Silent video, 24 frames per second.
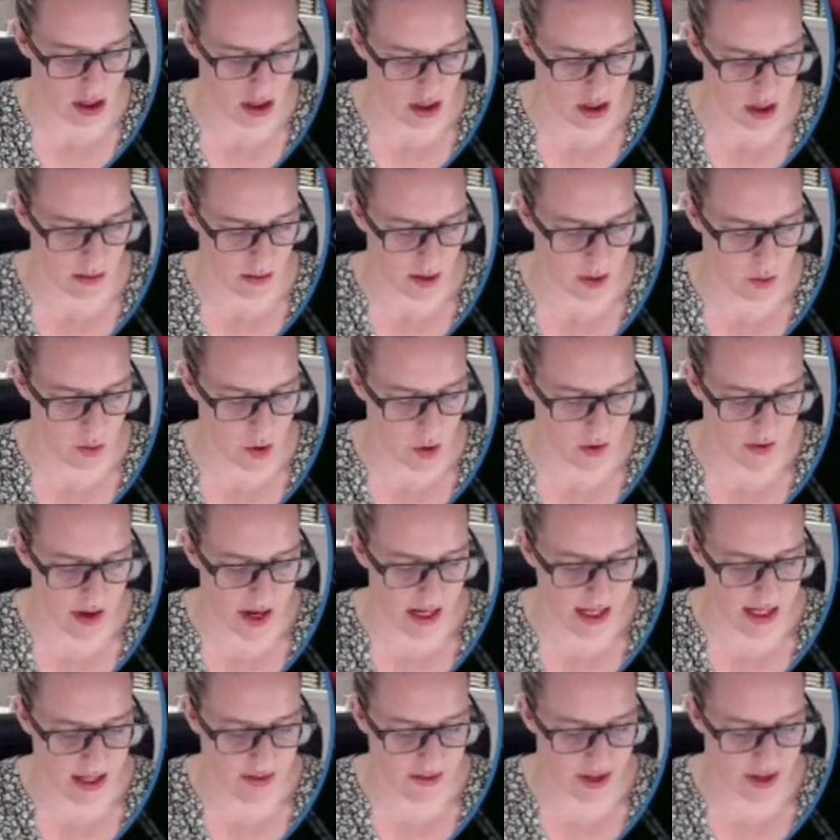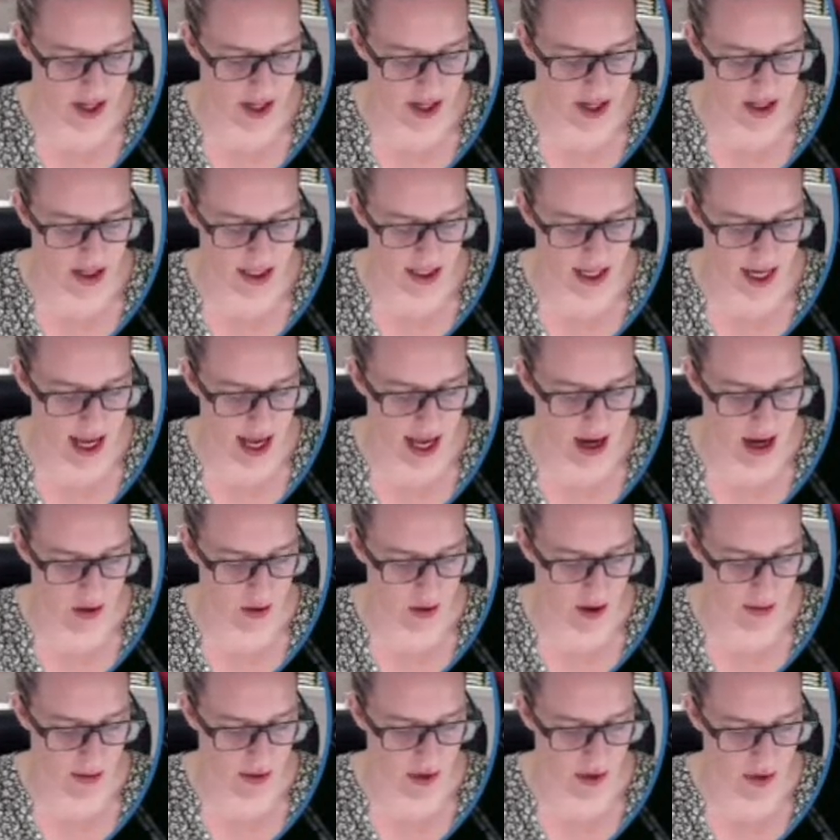My worry is if I cut it
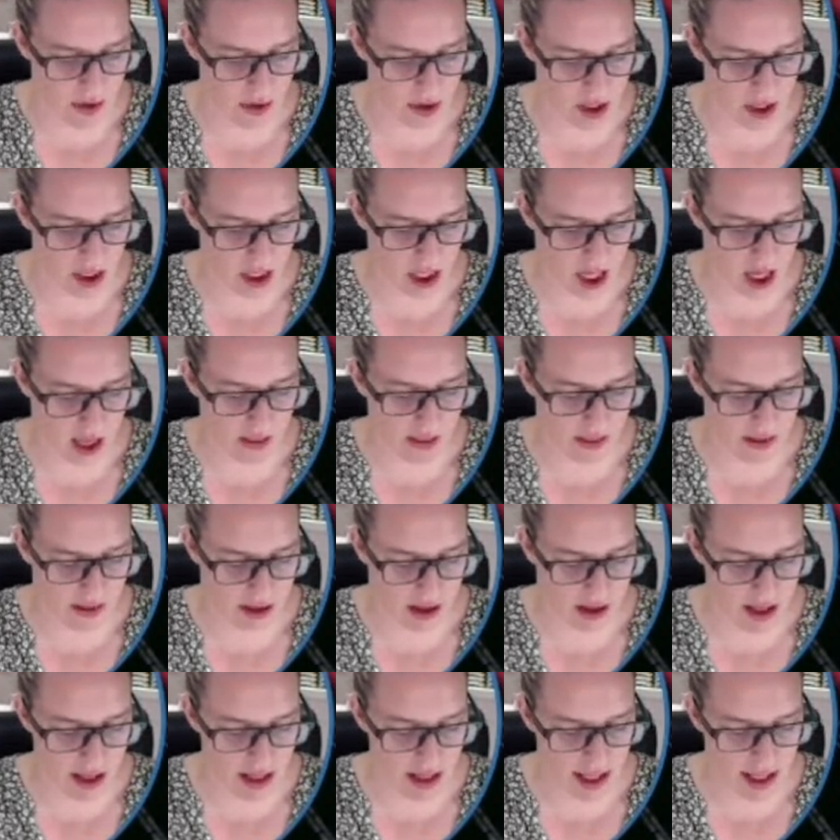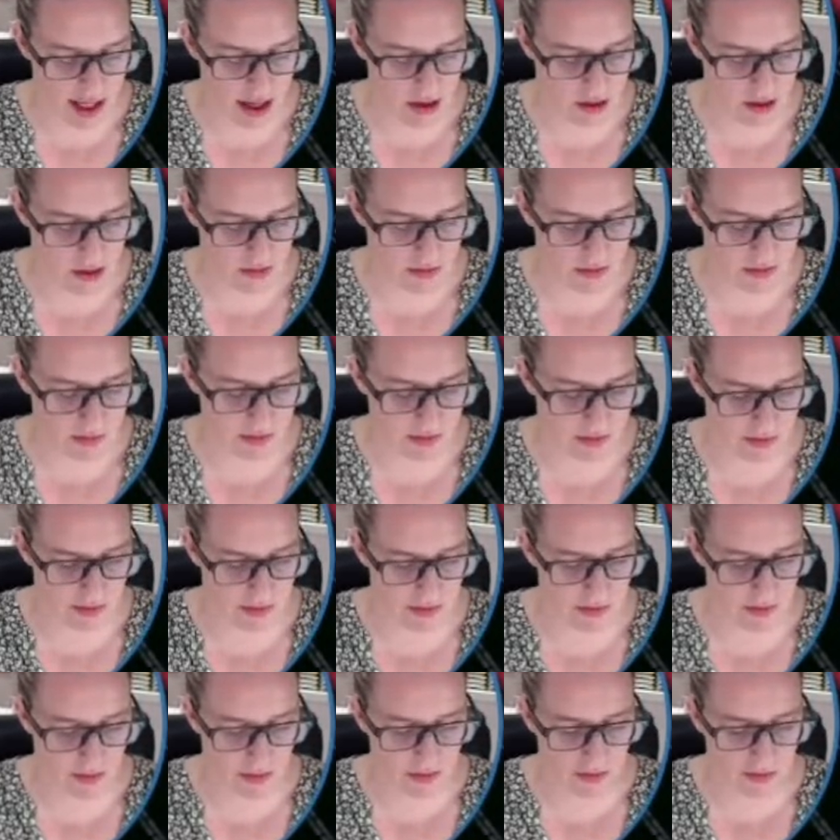out, I'm not going to get the cut out
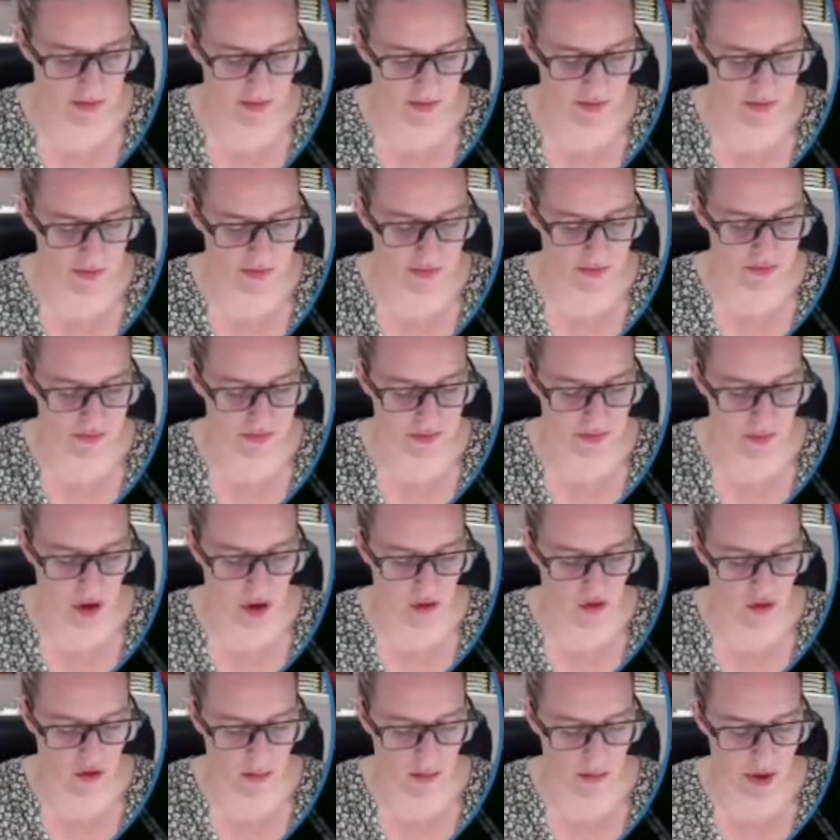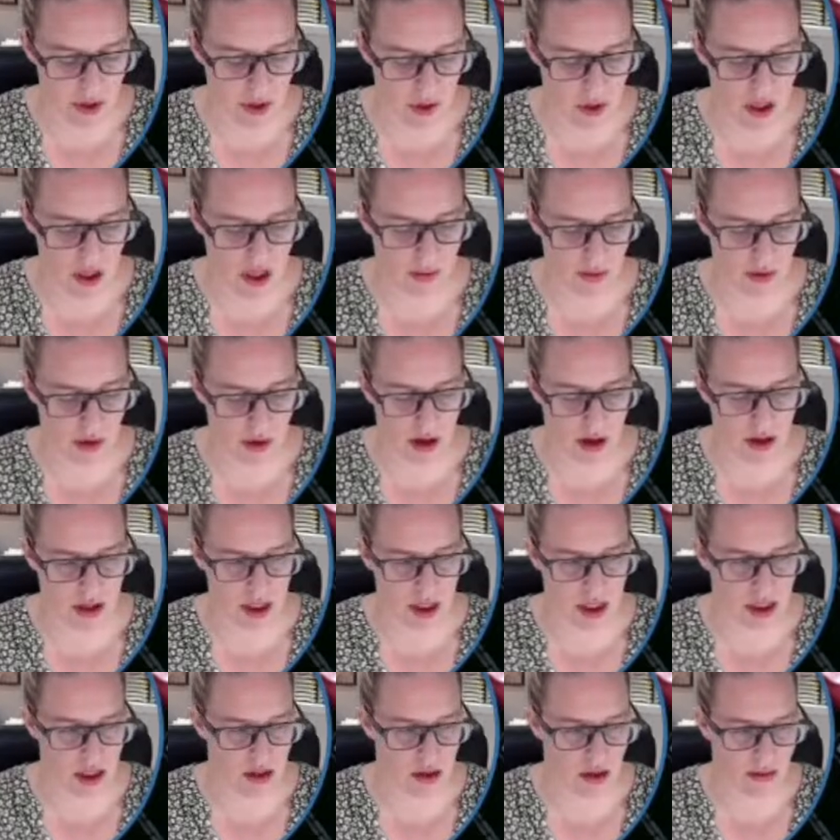from between the
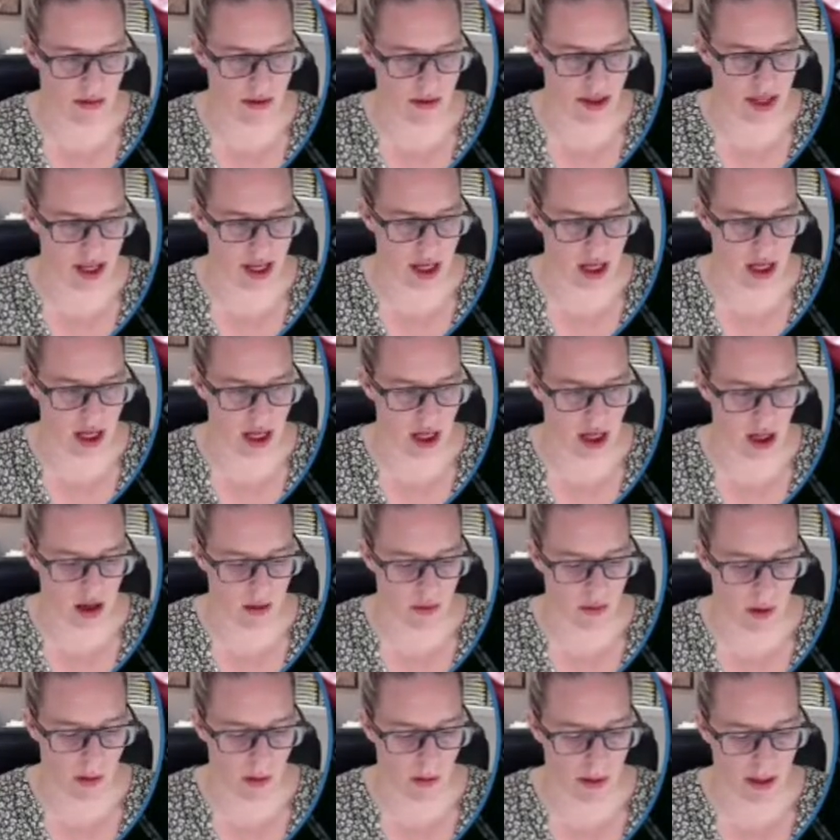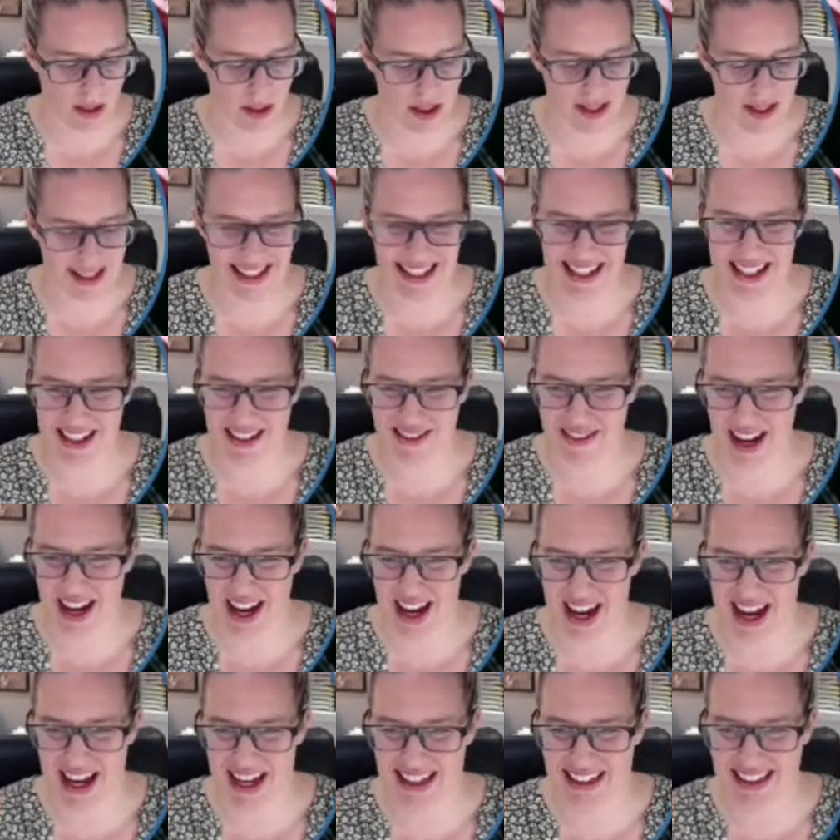branches. So I'm thinking I'll probably just leave it
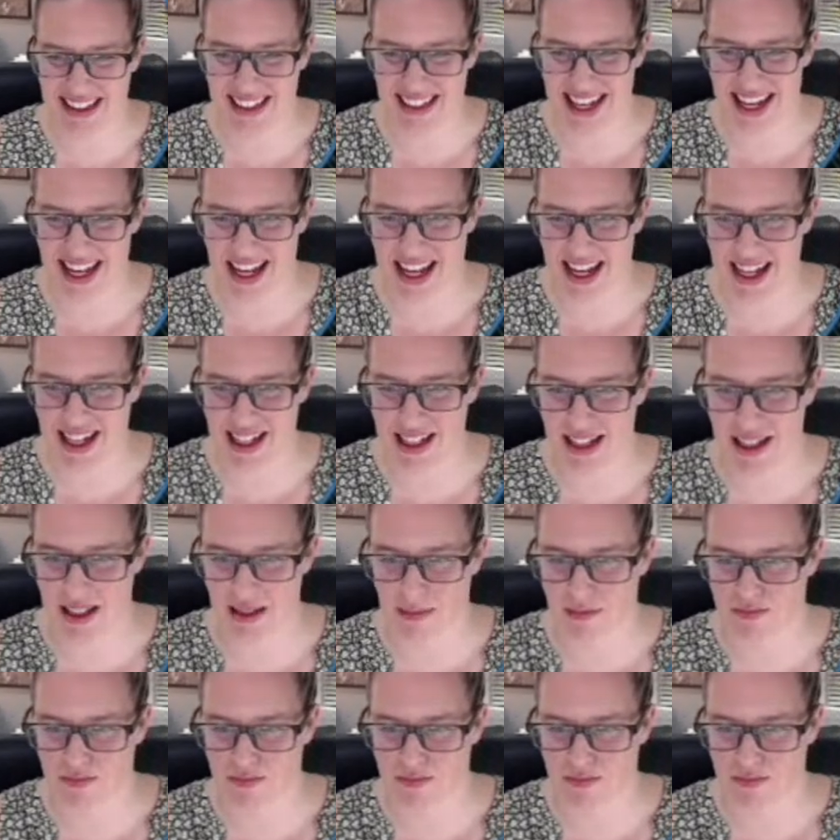as is.